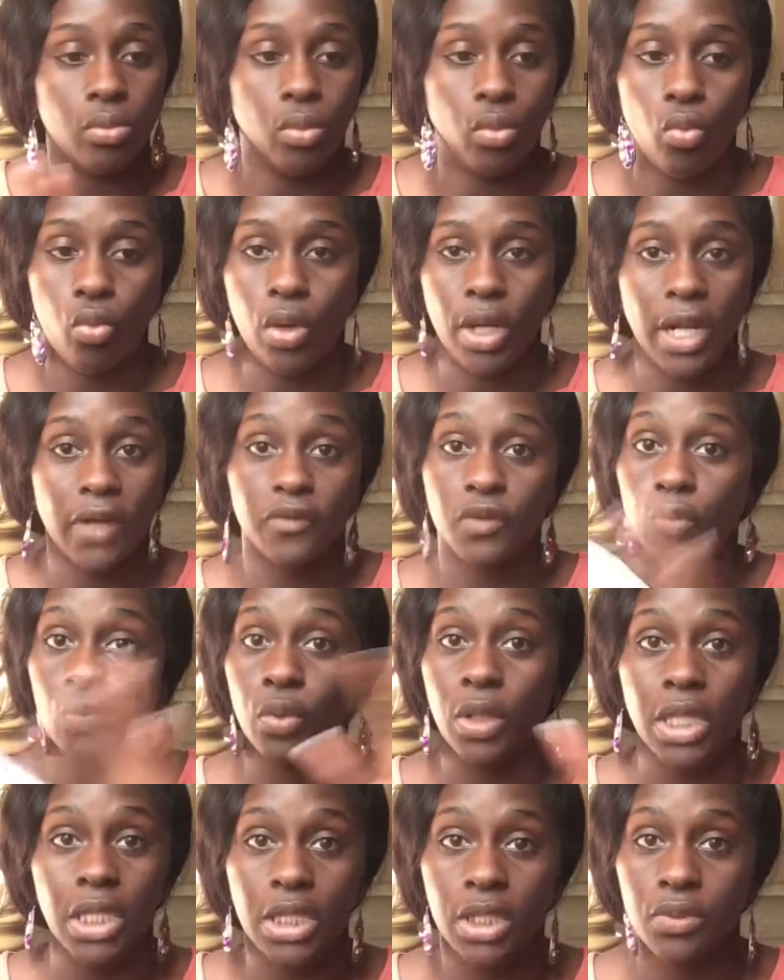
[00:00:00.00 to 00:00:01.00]
whatever
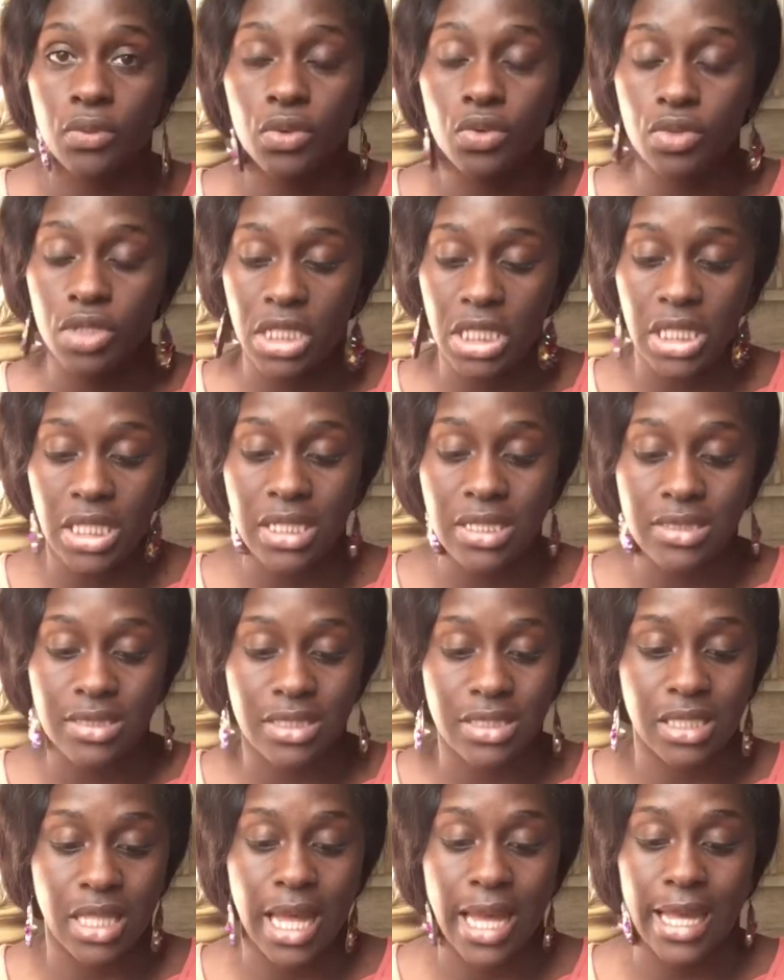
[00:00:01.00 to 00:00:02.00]
weekly
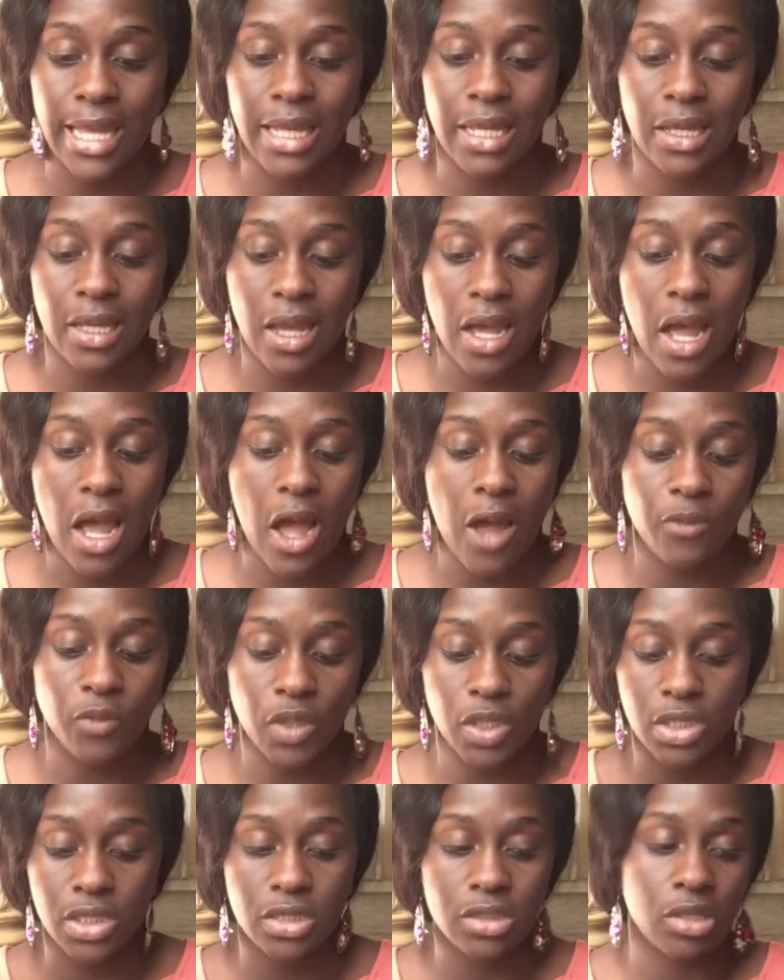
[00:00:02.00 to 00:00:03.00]
routines. Like I'm
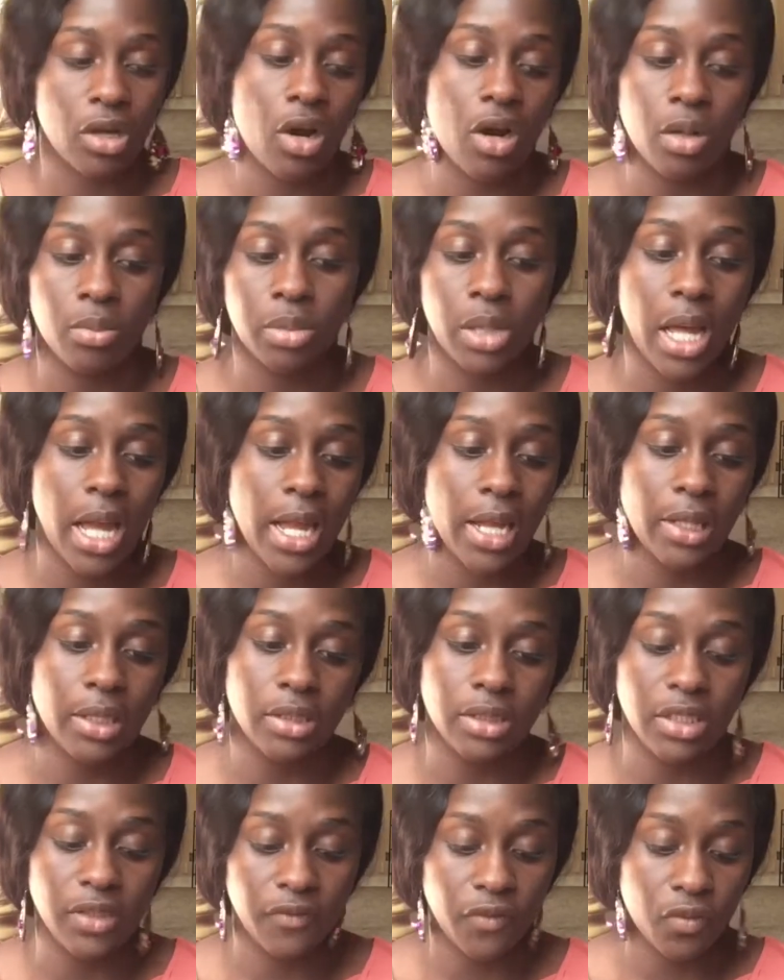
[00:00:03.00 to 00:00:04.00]
going to start
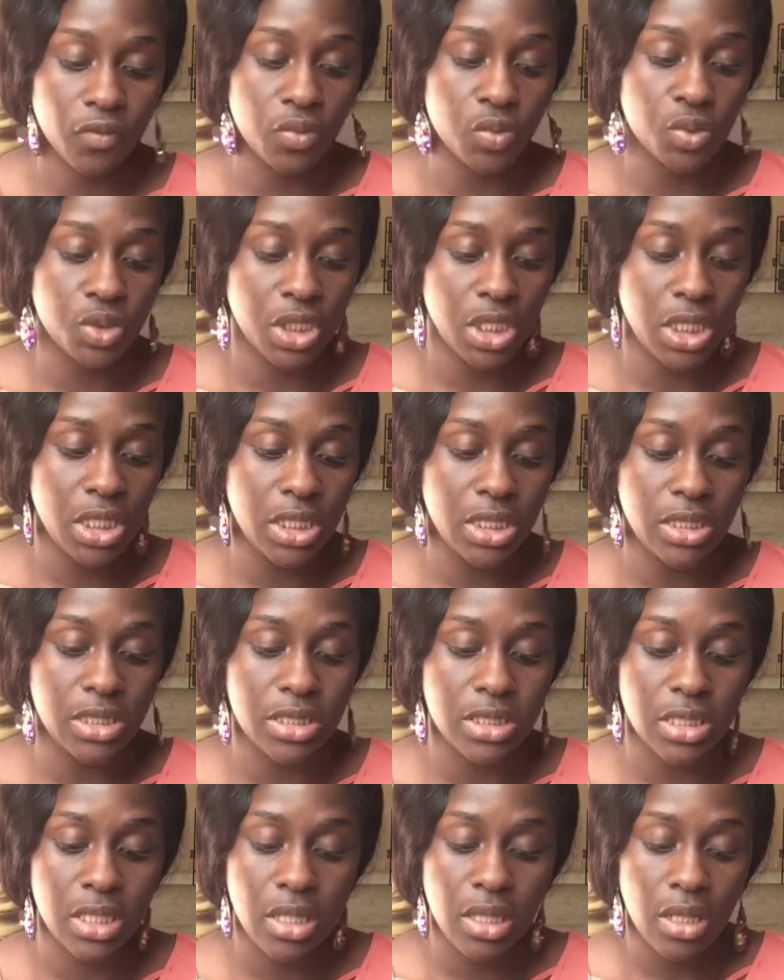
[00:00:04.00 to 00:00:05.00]
applying different
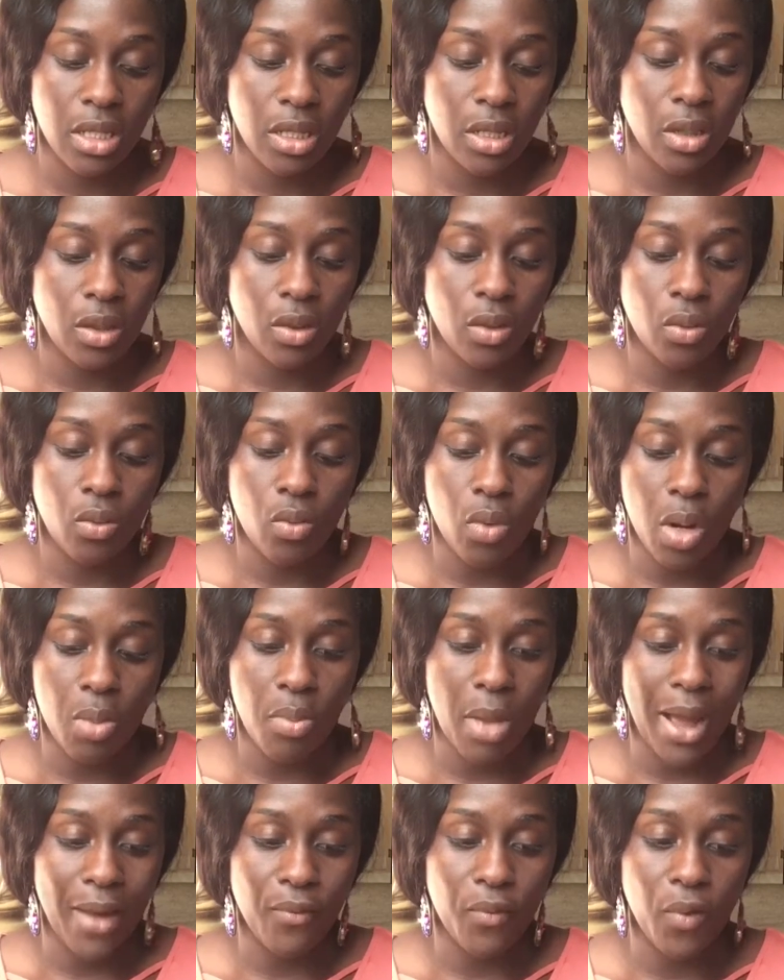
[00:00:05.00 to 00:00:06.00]
routines one
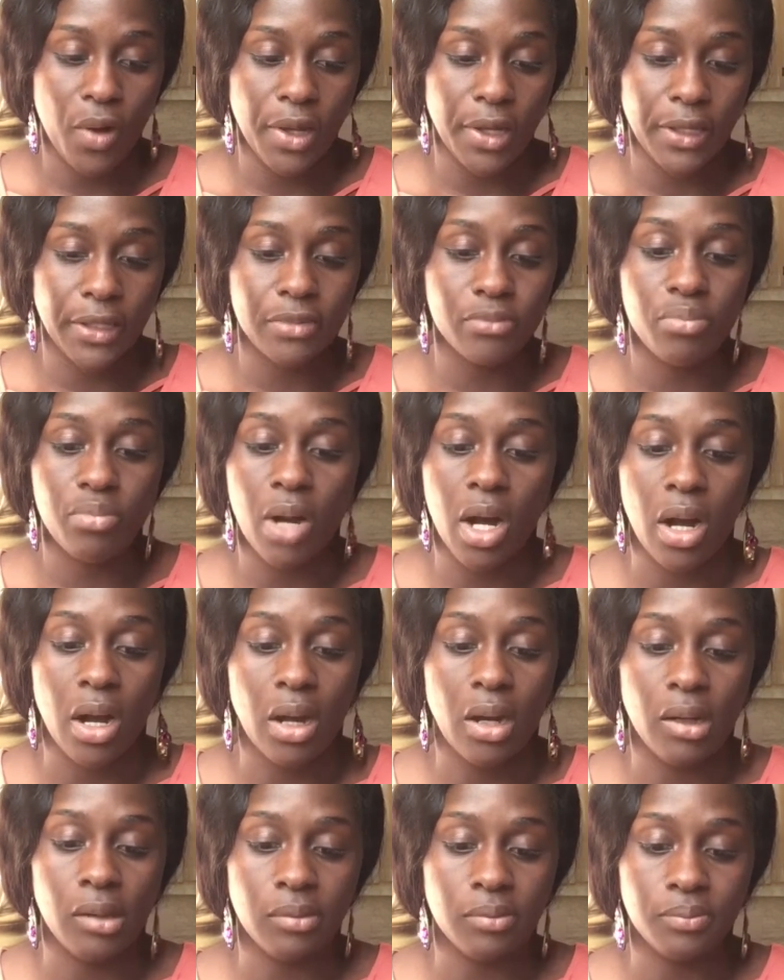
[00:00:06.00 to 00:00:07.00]
by
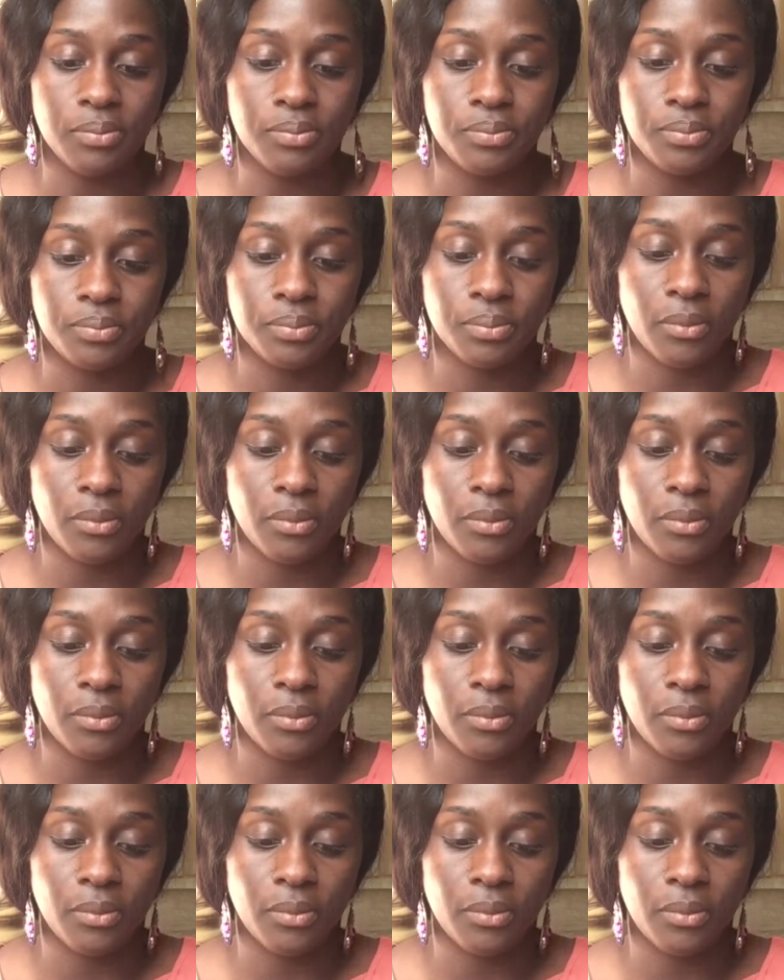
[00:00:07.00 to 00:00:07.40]
one.